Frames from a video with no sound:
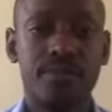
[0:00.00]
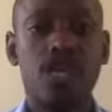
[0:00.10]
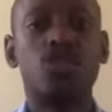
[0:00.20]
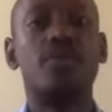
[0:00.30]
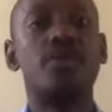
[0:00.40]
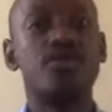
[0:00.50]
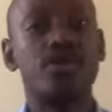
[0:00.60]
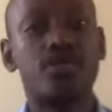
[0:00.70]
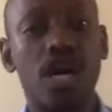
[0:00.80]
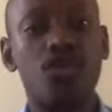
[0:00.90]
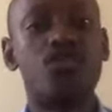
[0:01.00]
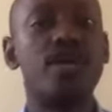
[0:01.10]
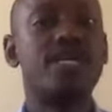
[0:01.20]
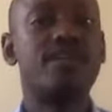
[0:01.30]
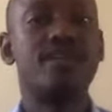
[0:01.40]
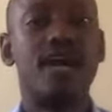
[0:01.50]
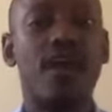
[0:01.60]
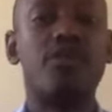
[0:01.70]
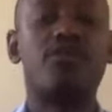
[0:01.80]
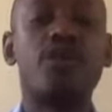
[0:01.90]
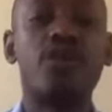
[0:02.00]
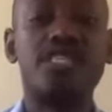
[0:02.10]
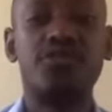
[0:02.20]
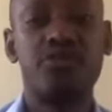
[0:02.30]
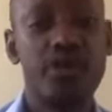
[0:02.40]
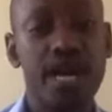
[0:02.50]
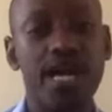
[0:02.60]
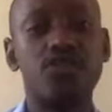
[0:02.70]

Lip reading: So meaning that you can trade and the frequency is very high.